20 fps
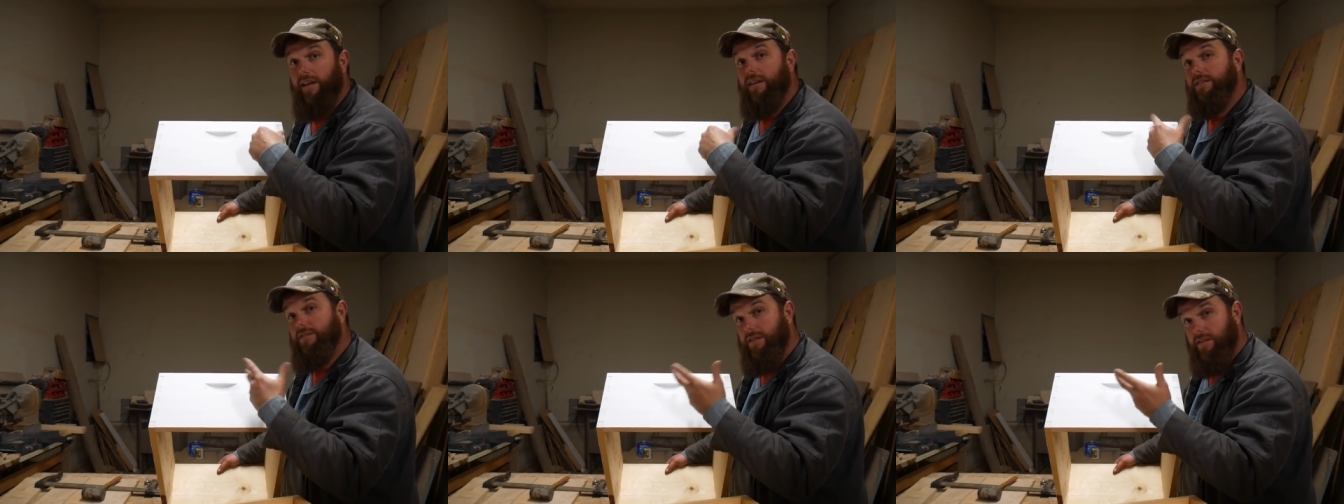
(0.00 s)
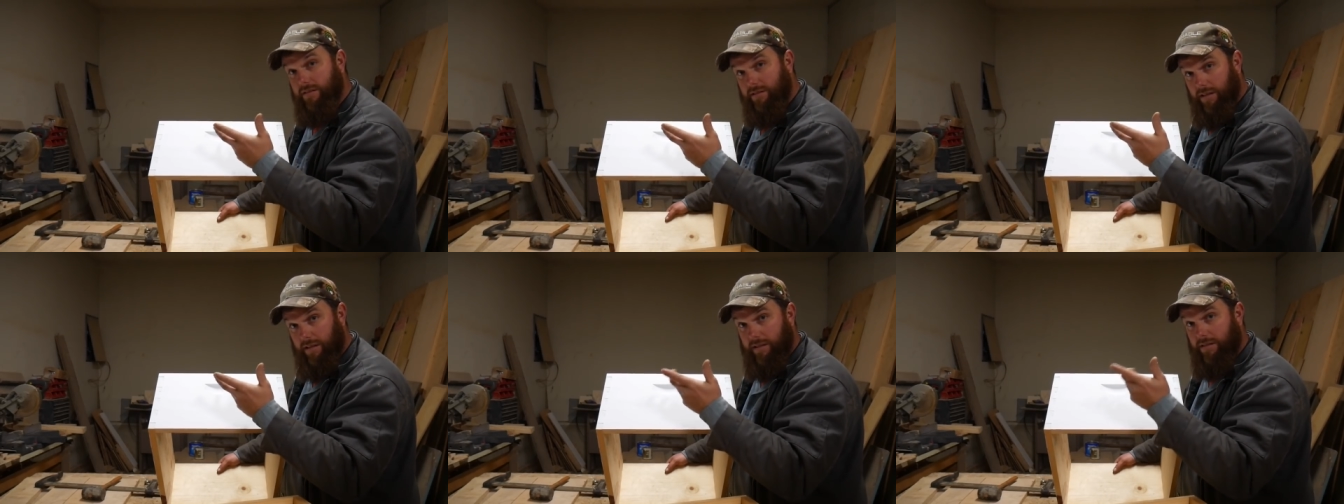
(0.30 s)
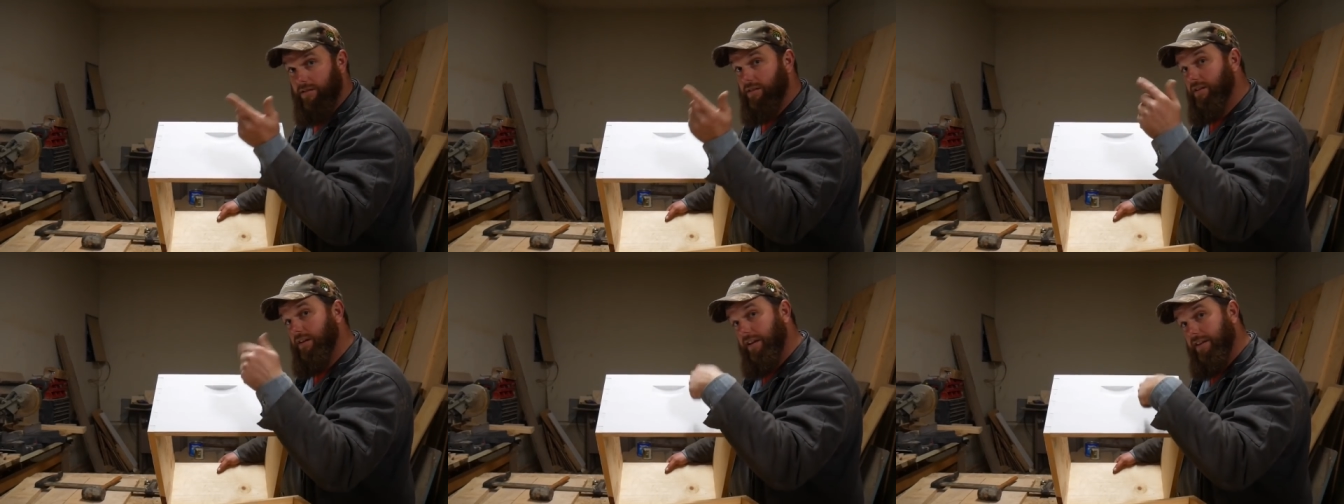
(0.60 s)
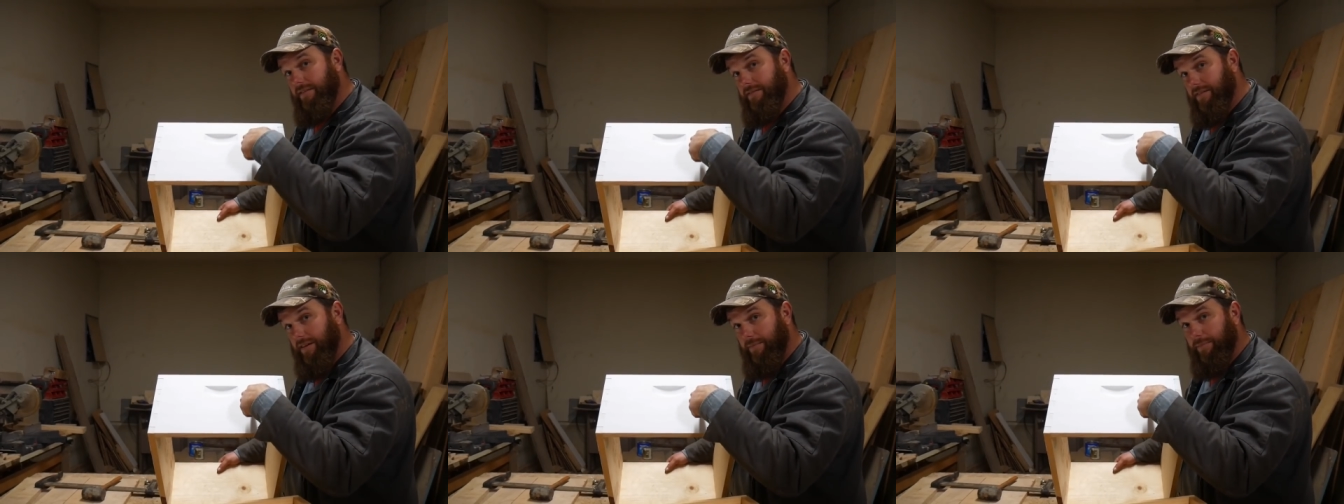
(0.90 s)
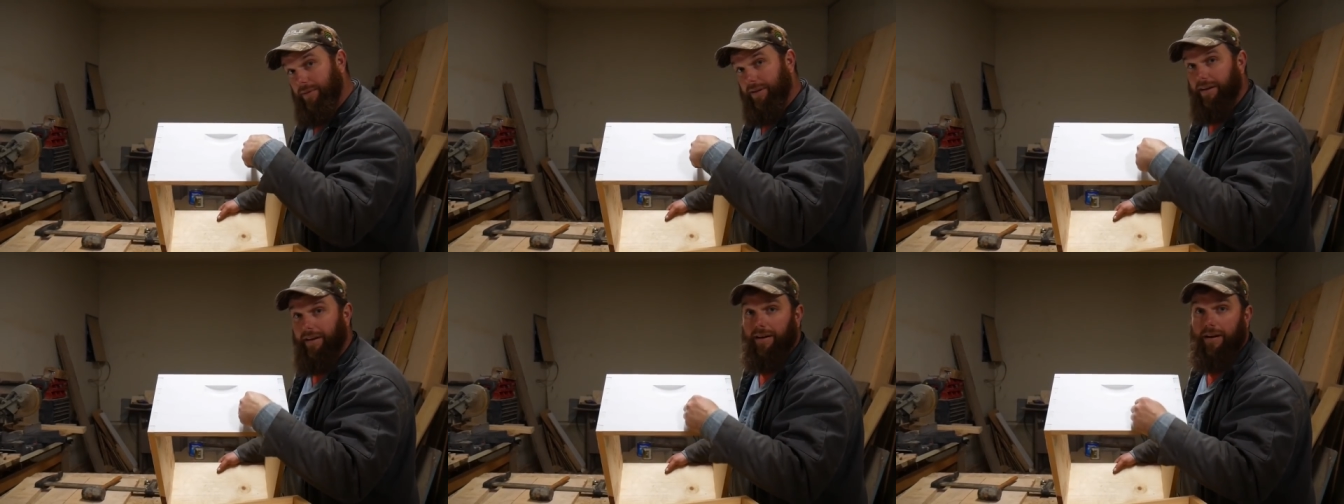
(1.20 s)
She says she needs
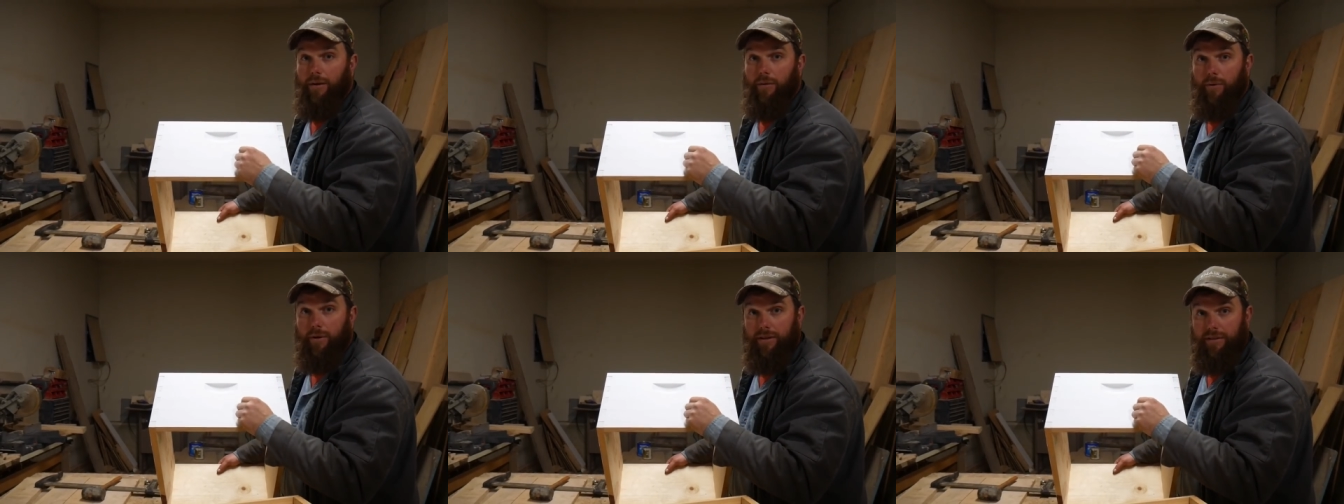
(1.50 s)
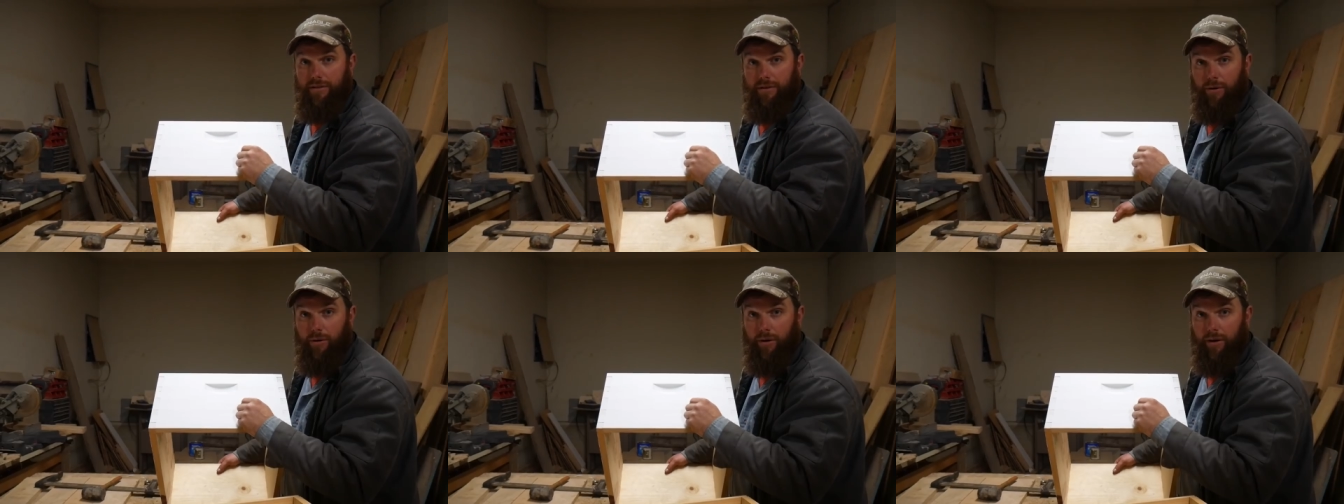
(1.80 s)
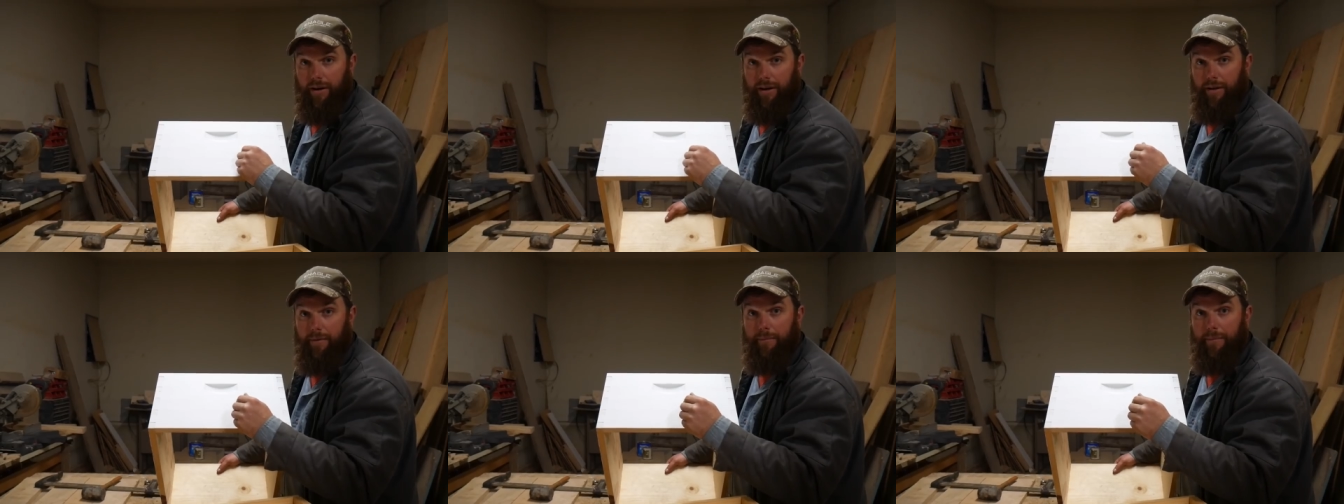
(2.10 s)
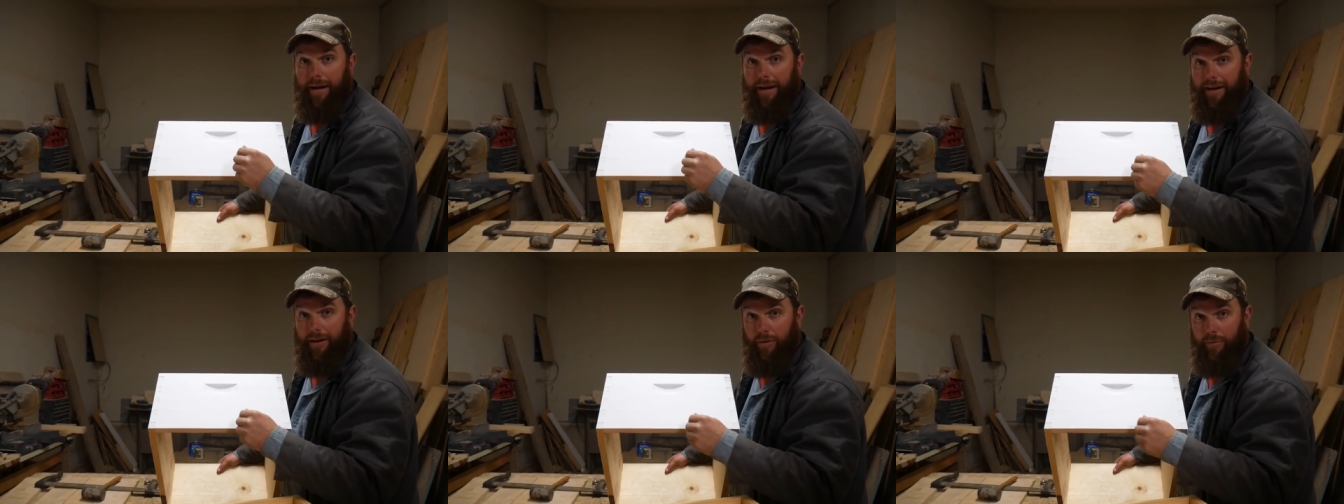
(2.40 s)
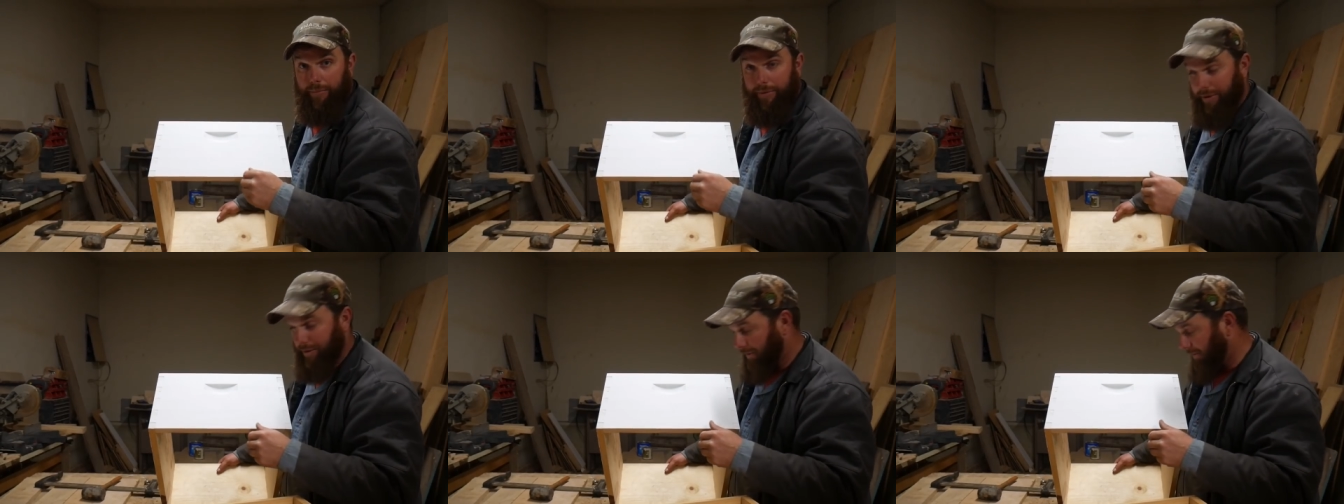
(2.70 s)
something to know which door to come back
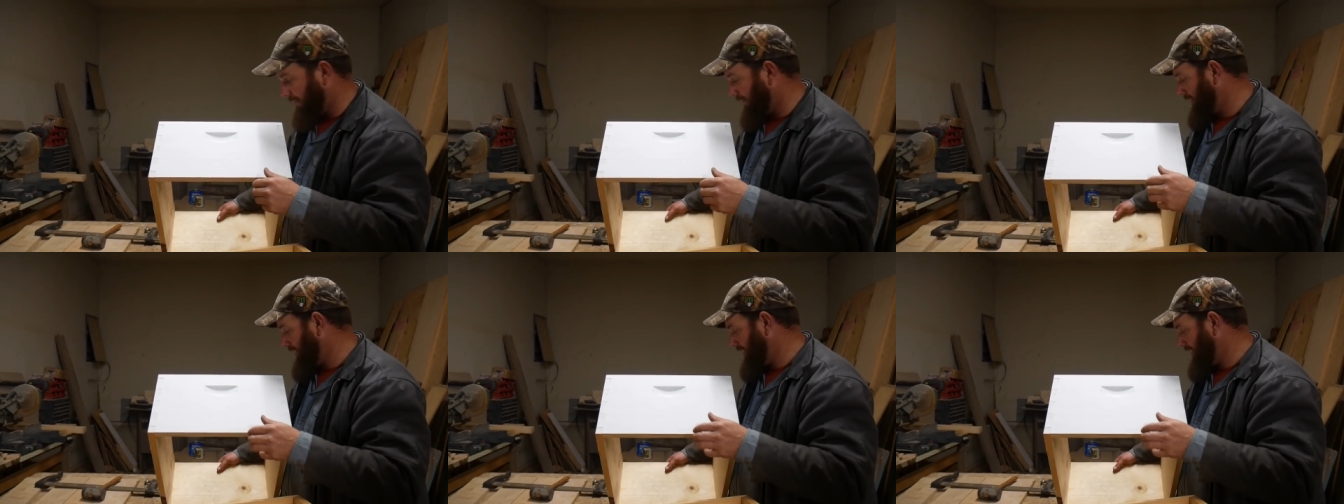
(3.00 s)
home to.